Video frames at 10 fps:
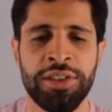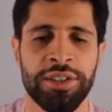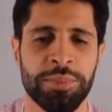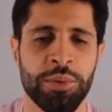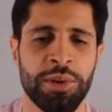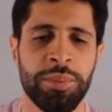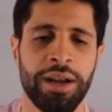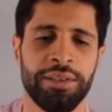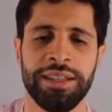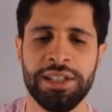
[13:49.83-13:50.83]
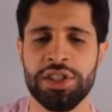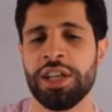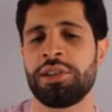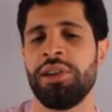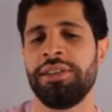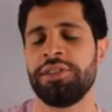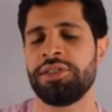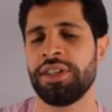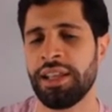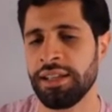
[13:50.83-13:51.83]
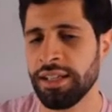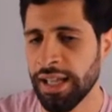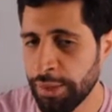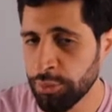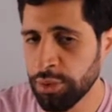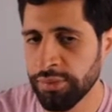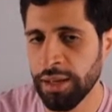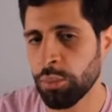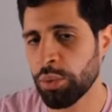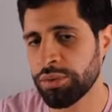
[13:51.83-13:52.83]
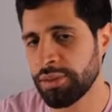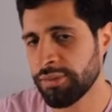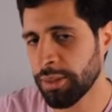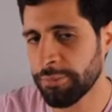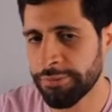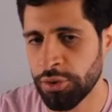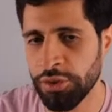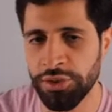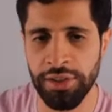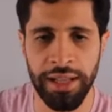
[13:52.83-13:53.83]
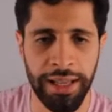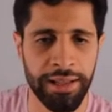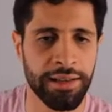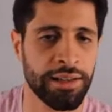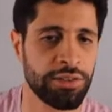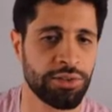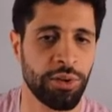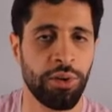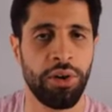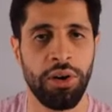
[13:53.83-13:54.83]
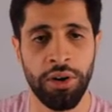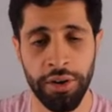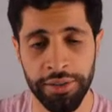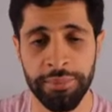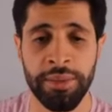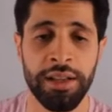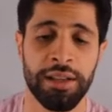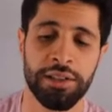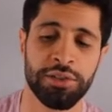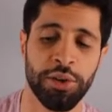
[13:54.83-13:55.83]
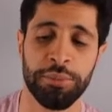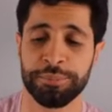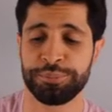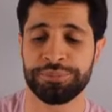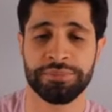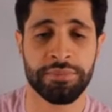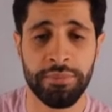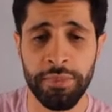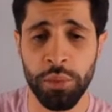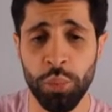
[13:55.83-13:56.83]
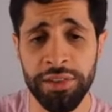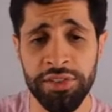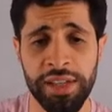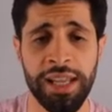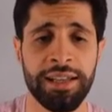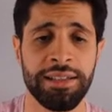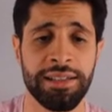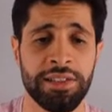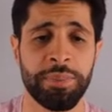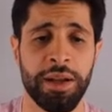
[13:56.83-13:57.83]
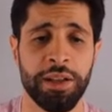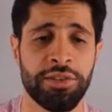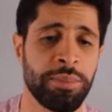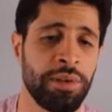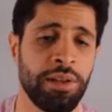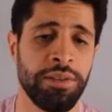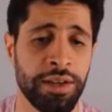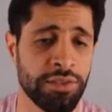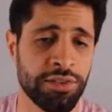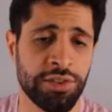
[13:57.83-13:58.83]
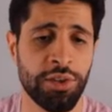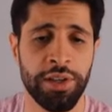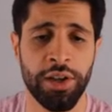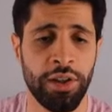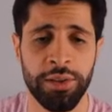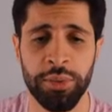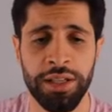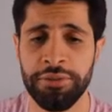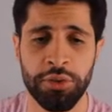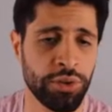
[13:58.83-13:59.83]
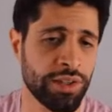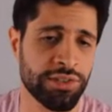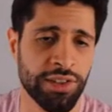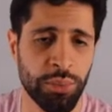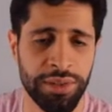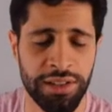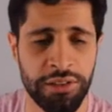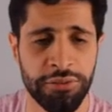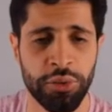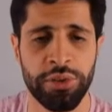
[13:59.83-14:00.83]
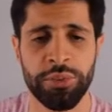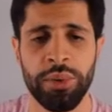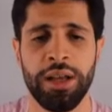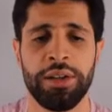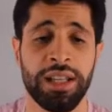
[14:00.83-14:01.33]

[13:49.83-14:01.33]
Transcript: It's more about, in general, understanding how to develop, what to develop first, and so on. So once again, this is possible, not necessarily only with e4. You can start with d4 as well.